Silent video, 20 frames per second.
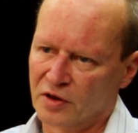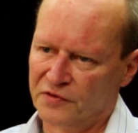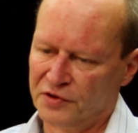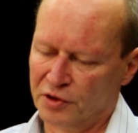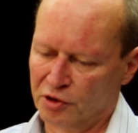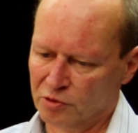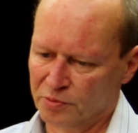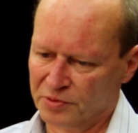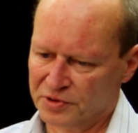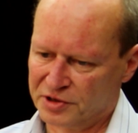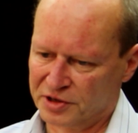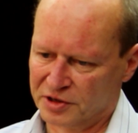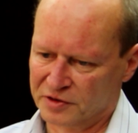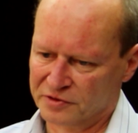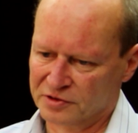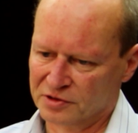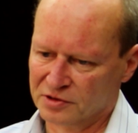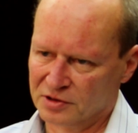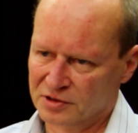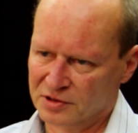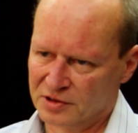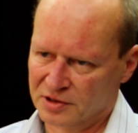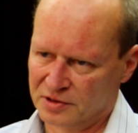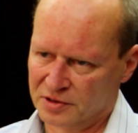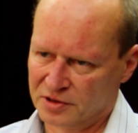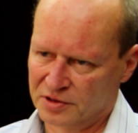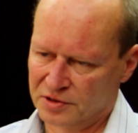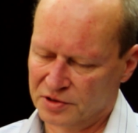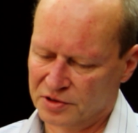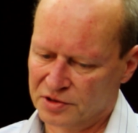old material
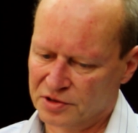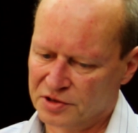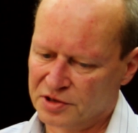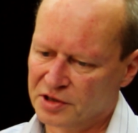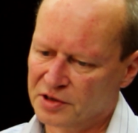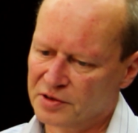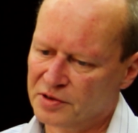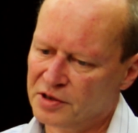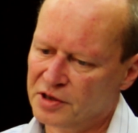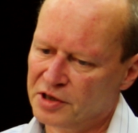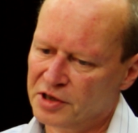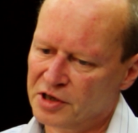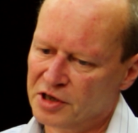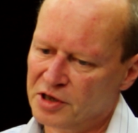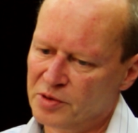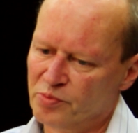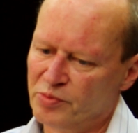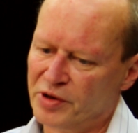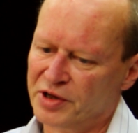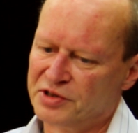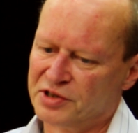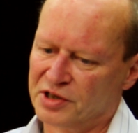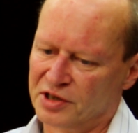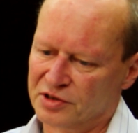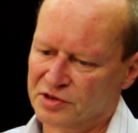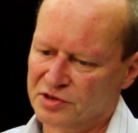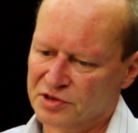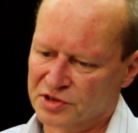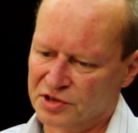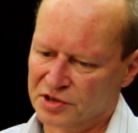and
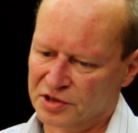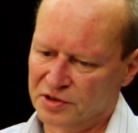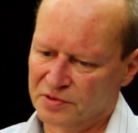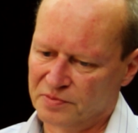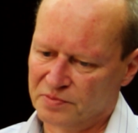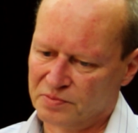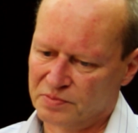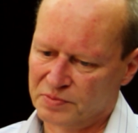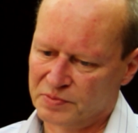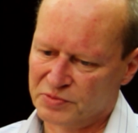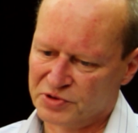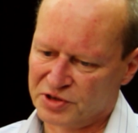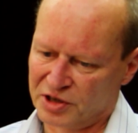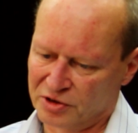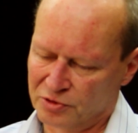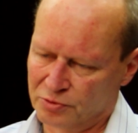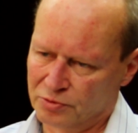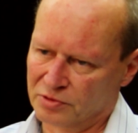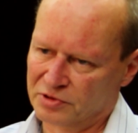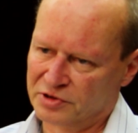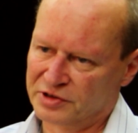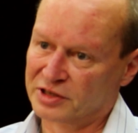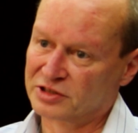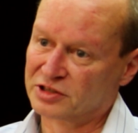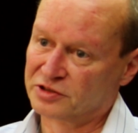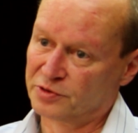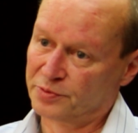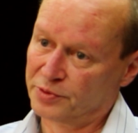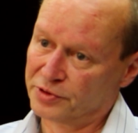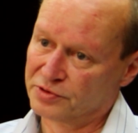maintains the sound quality
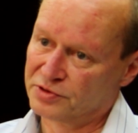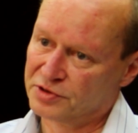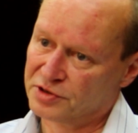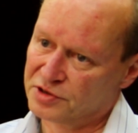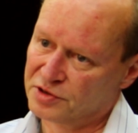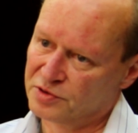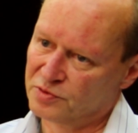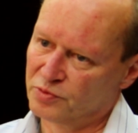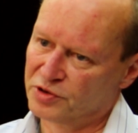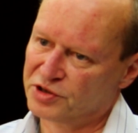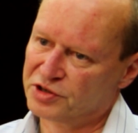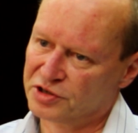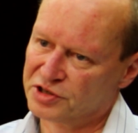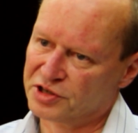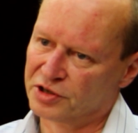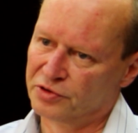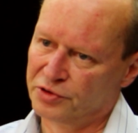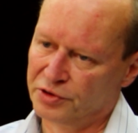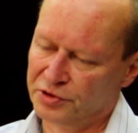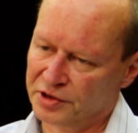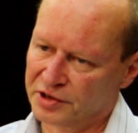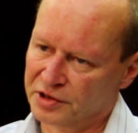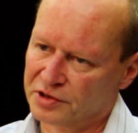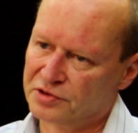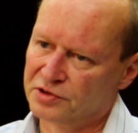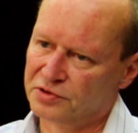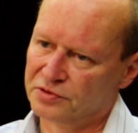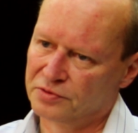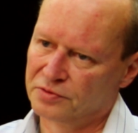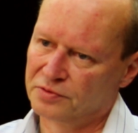attributes which are so unique
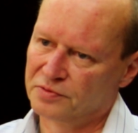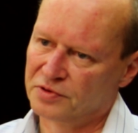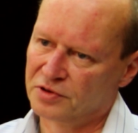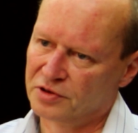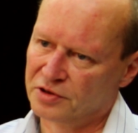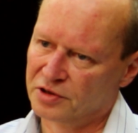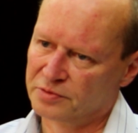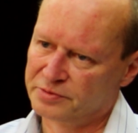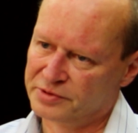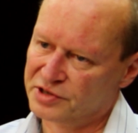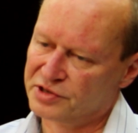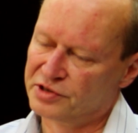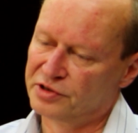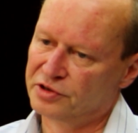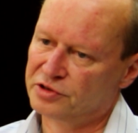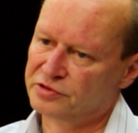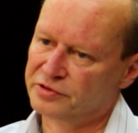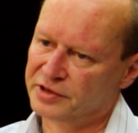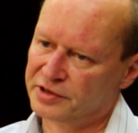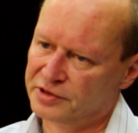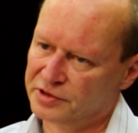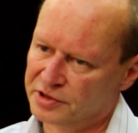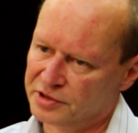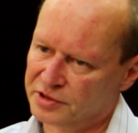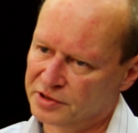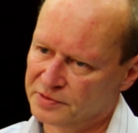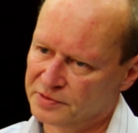to the Prestige range.